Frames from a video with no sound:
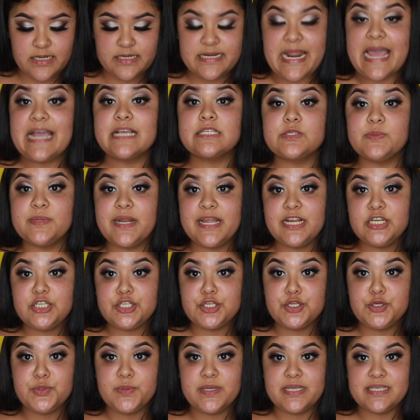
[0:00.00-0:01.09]
Next, what I
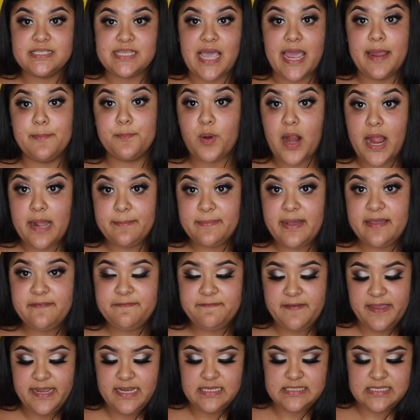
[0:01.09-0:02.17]
do is I prime my
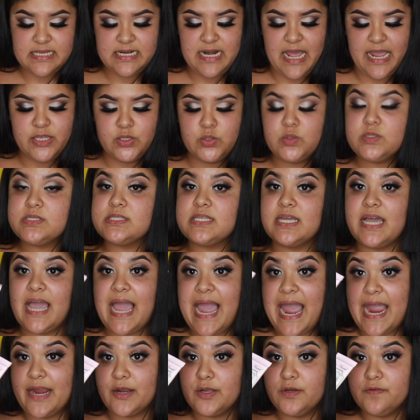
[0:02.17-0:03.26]
face and I use the
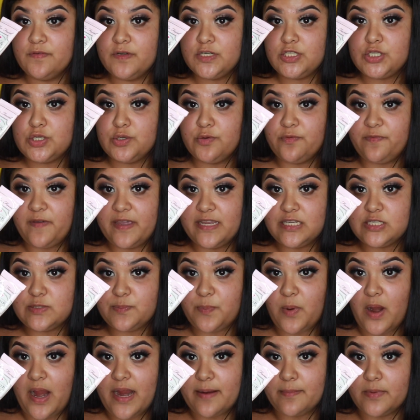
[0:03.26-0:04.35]
Hangover Too Faced
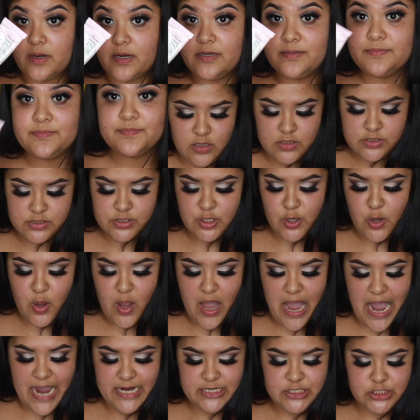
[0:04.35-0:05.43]
Primer. So
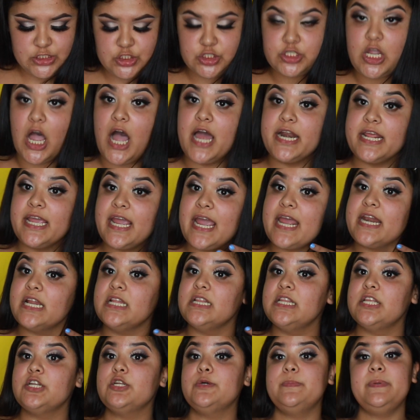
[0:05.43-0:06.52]
I just dot it and a
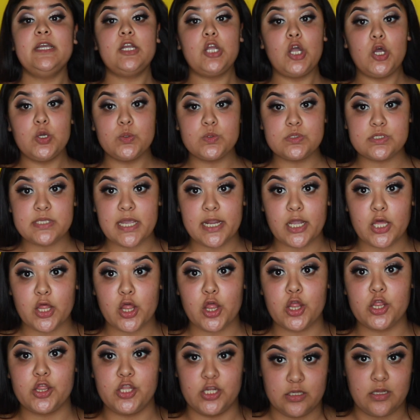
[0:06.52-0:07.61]
little bit goes like
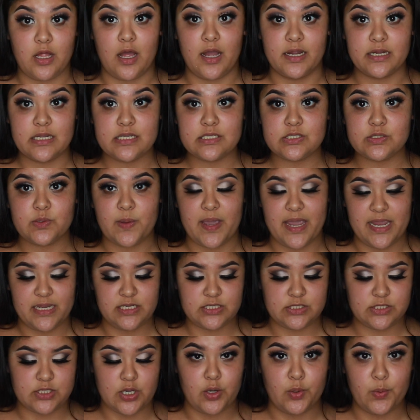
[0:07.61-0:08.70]
the longest way,
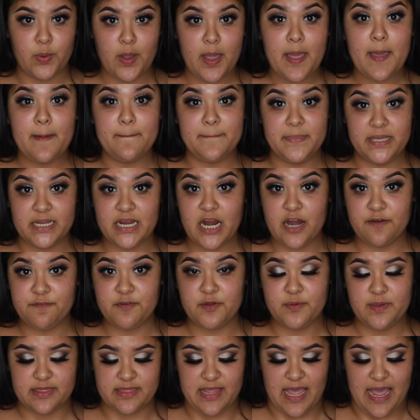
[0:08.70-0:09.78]
so be
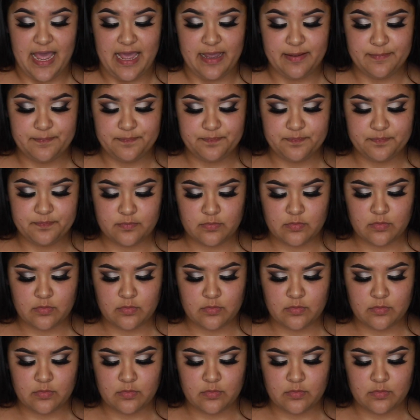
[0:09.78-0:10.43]
careful with that.